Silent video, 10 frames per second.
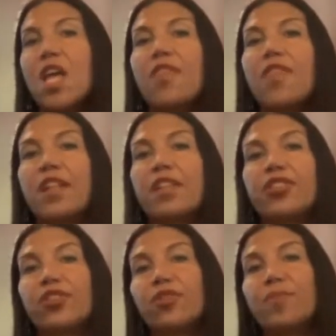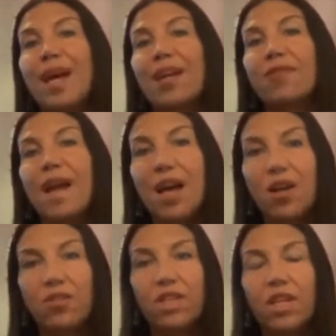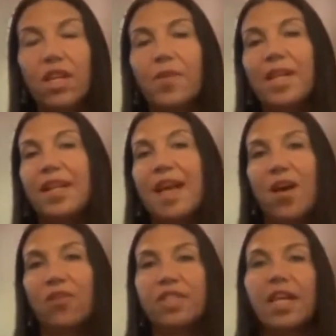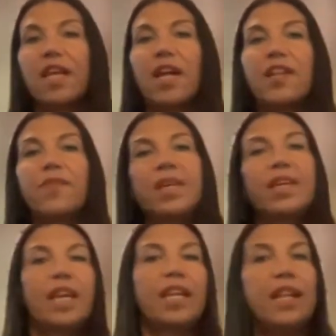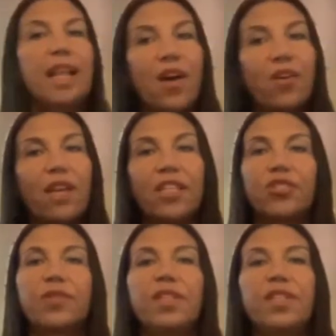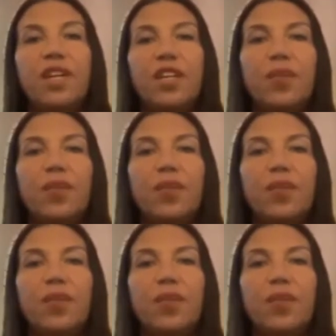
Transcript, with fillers: then circle back around and come in and out and kind of be in and out and treat uh,